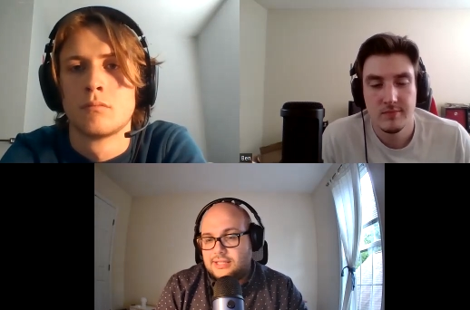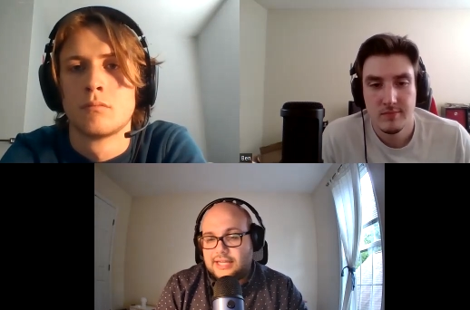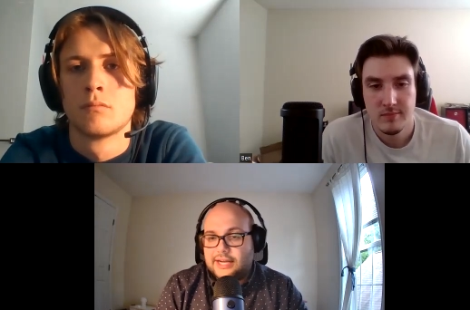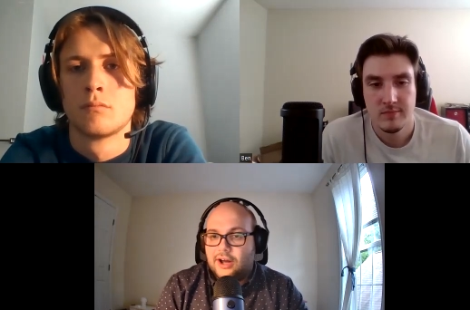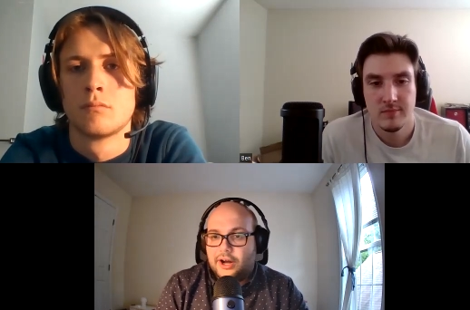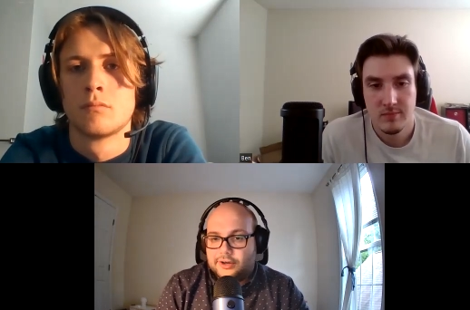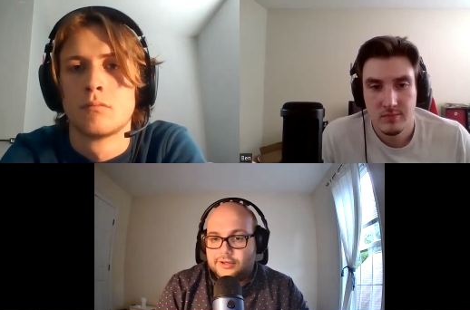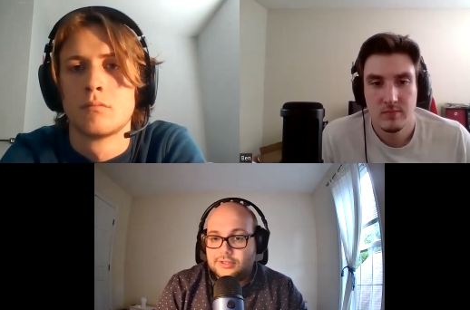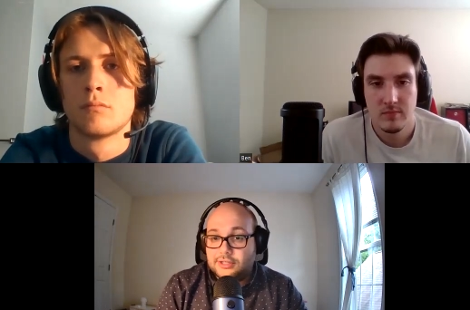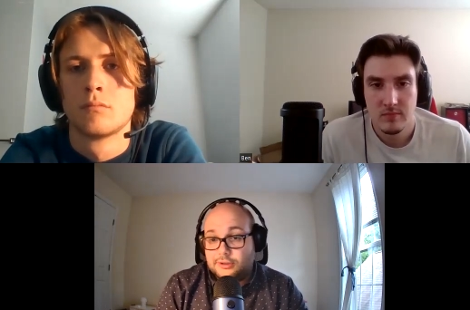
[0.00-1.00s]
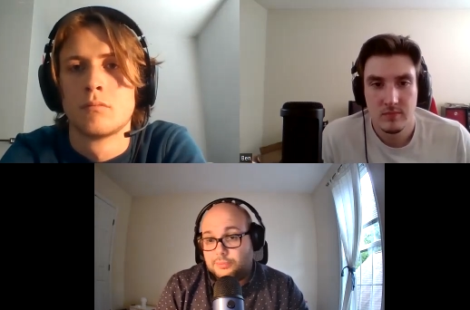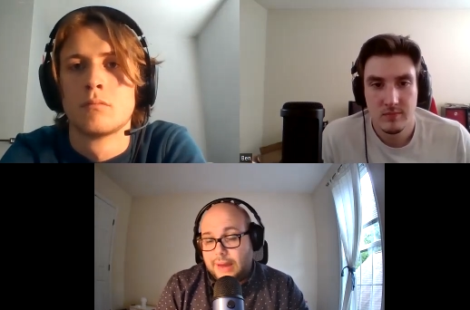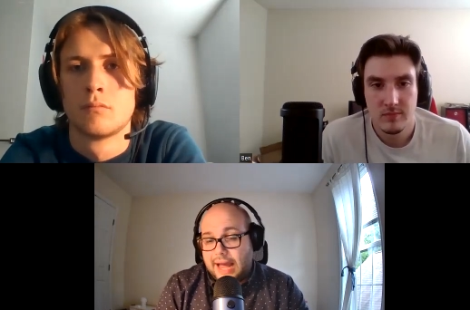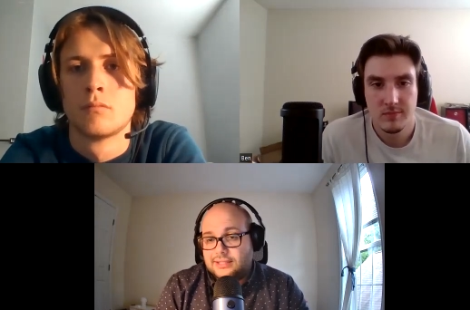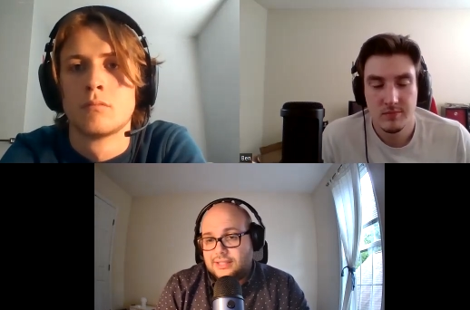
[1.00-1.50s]
Speaker 1: than others. There's
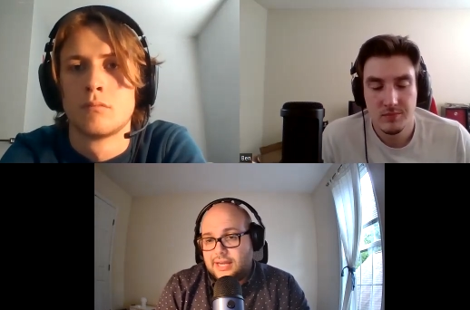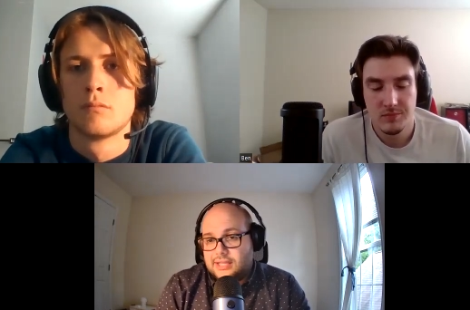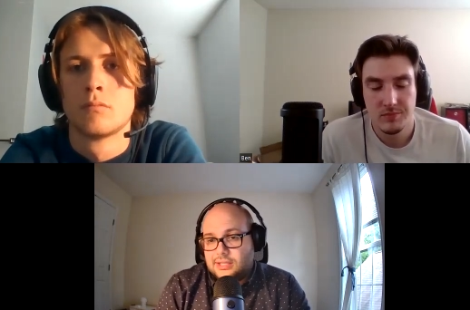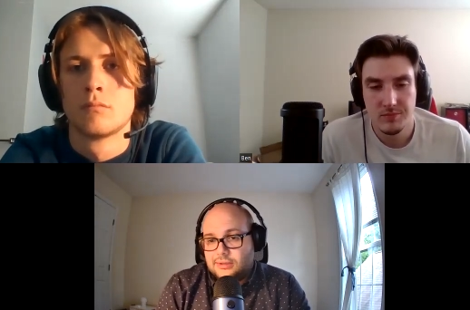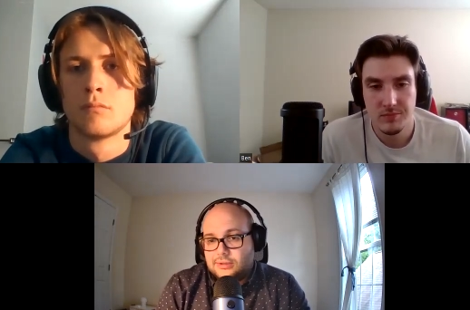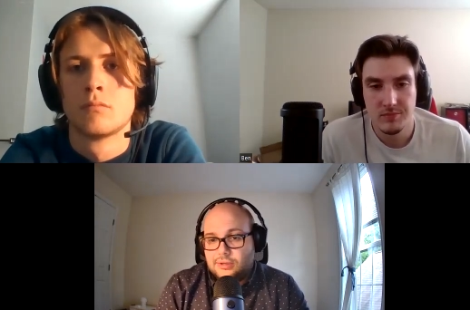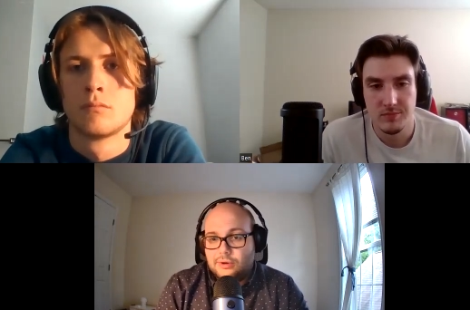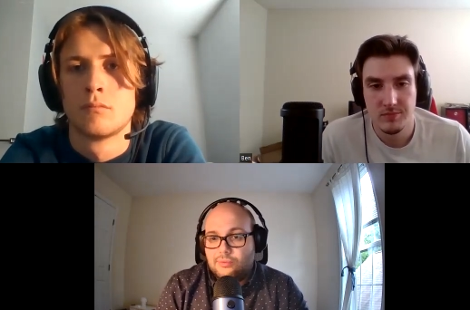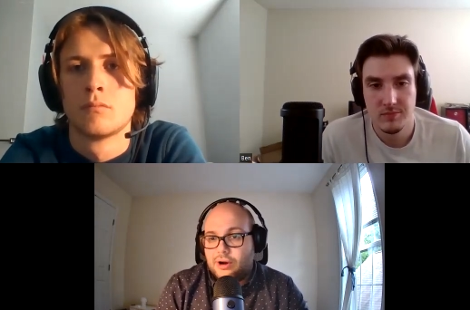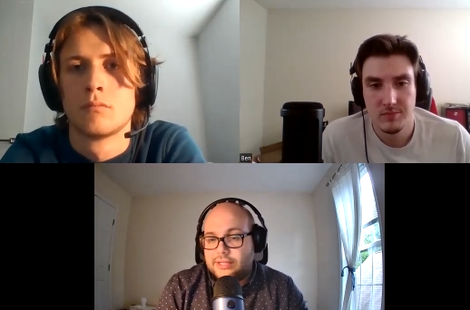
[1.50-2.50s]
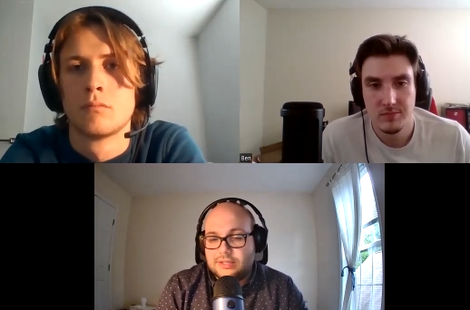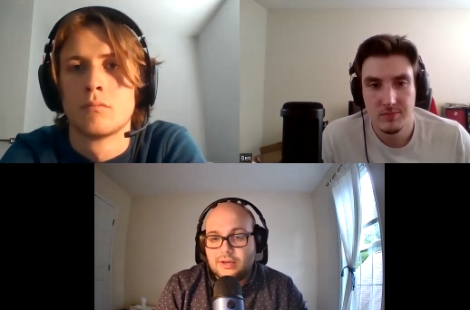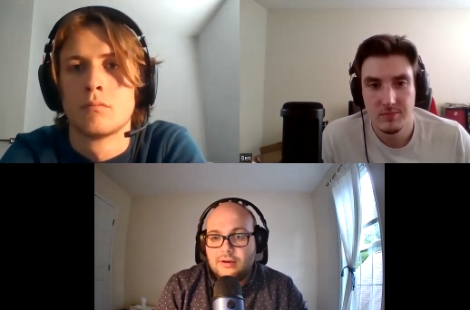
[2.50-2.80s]
bad states, there's good mm-hmm. ones,